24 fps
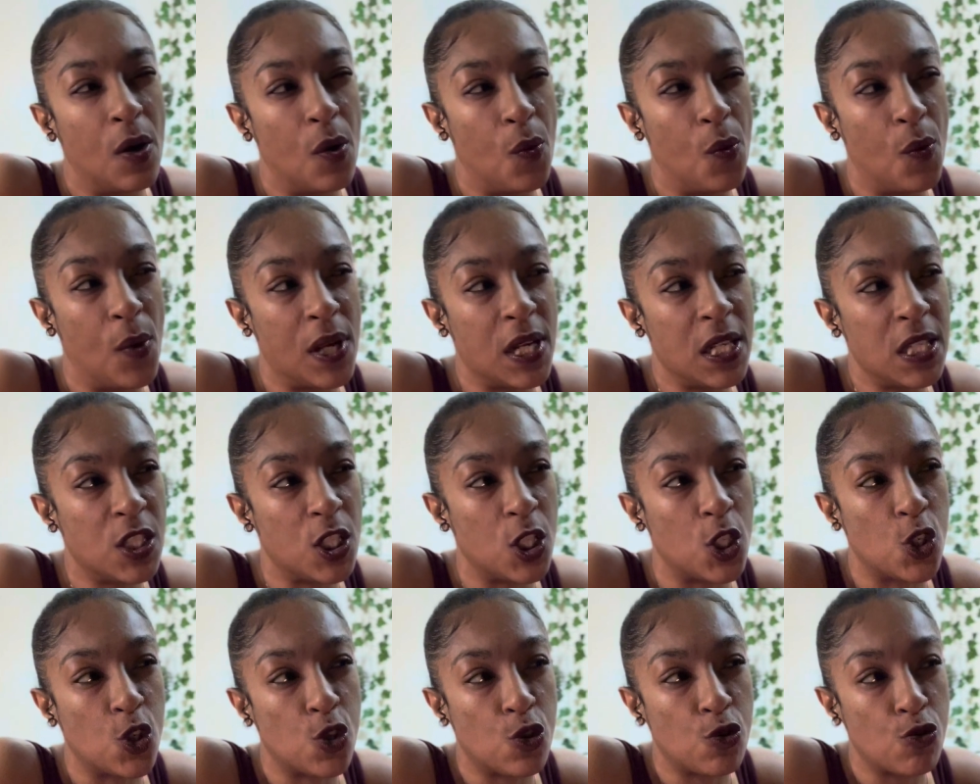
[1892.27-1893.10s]
what is the
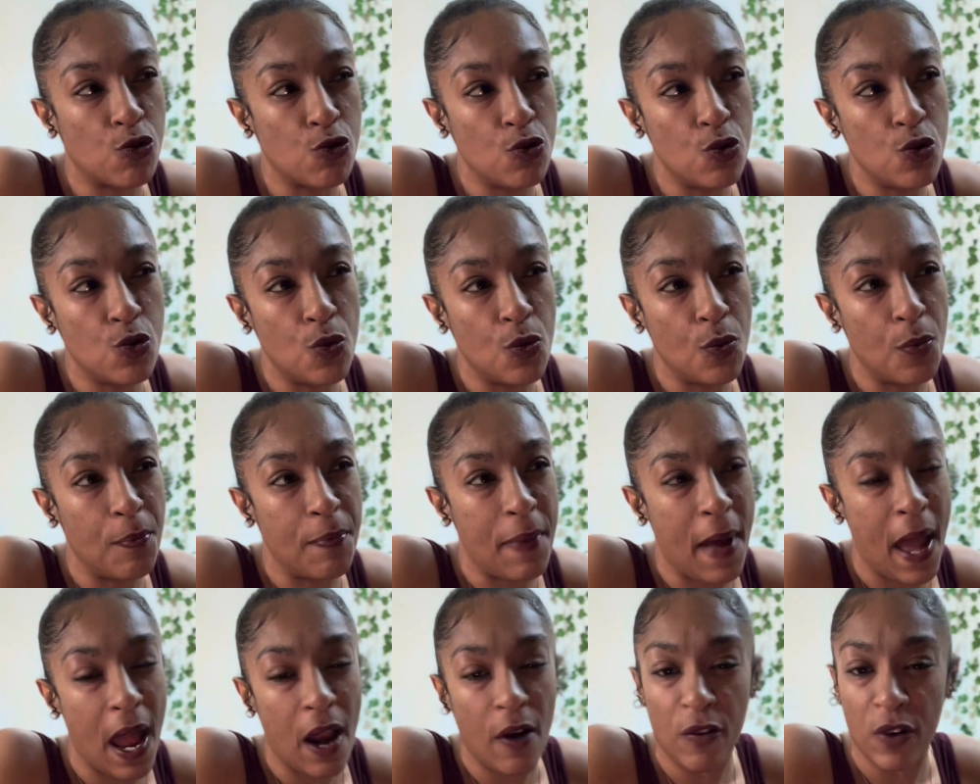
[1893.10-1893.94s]
true
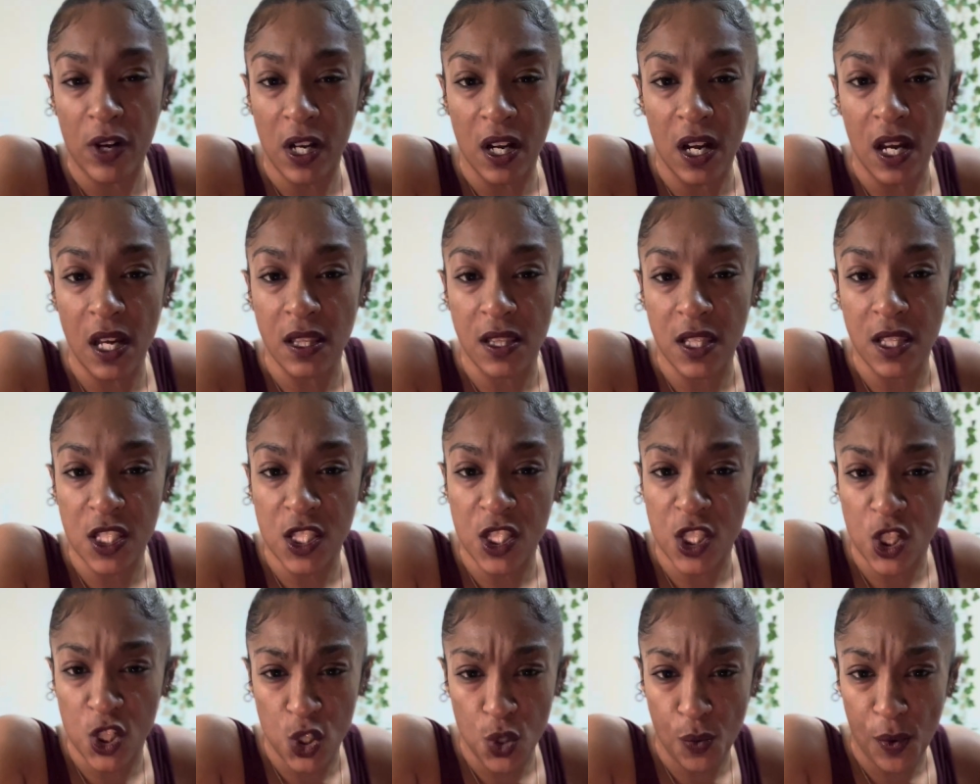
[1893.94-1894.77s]
barrier in this
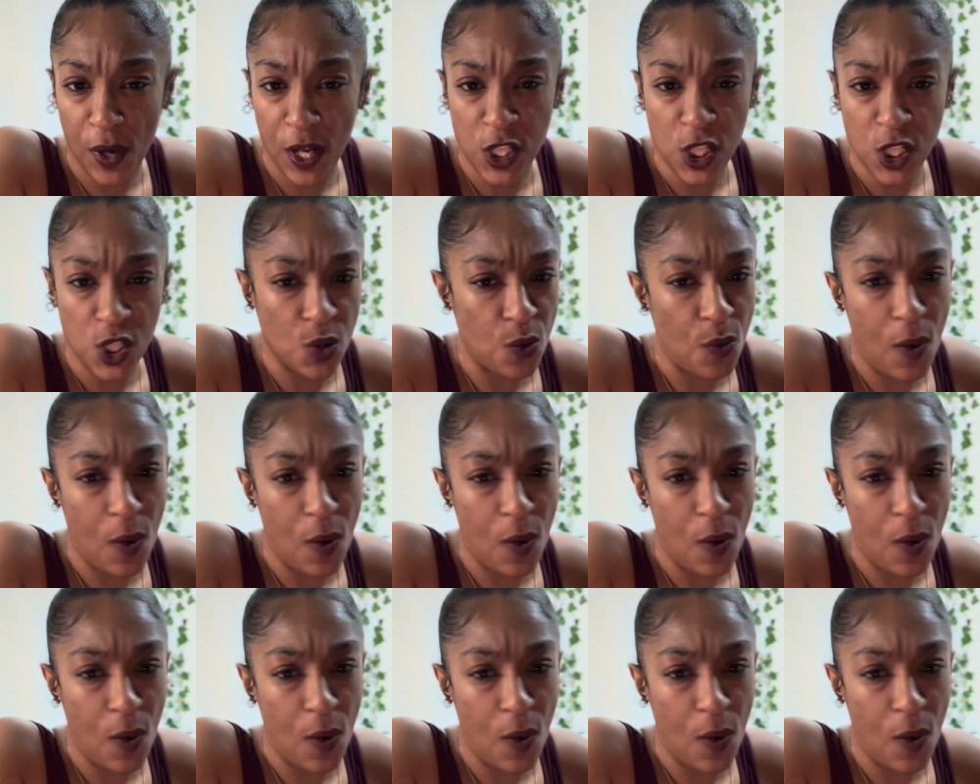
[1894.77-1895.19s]
situation.